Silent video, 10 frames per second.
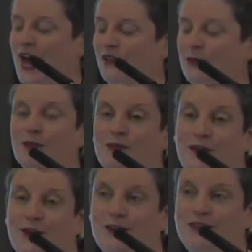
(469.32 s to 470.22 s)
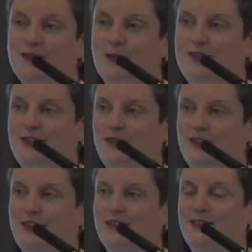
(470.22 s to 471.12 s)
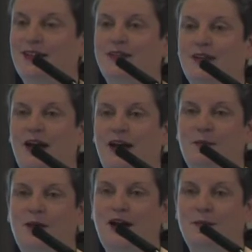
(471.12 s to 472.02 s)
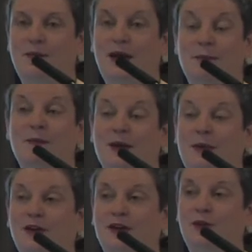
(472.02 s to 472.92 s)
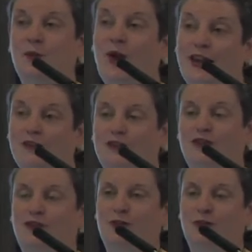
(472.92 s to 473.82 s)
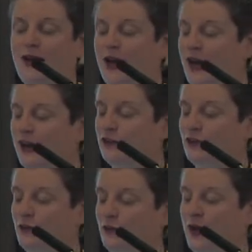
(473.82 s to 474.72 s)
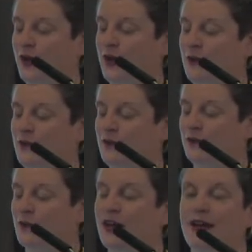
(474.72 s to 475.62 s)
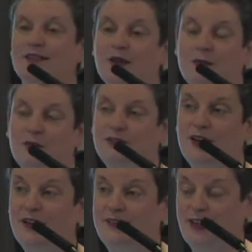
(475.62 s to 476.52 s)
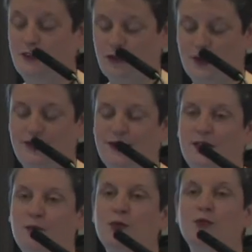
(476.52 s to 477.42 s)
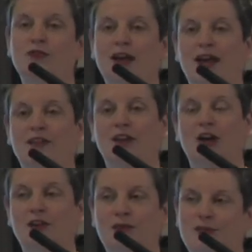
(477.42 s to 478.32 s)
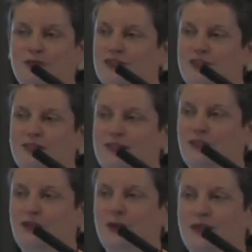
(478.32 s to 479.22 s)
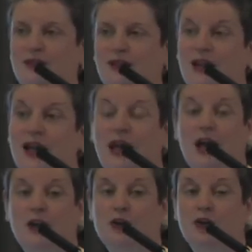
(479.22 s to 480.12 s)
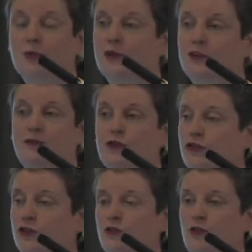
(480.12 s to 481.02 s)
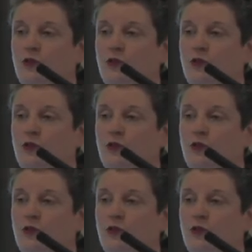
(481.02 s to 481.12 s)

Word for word: And there were various positions that um, I, my, my body went to to um, some was accentuating the wound and the other was just accentuating a normal 40 year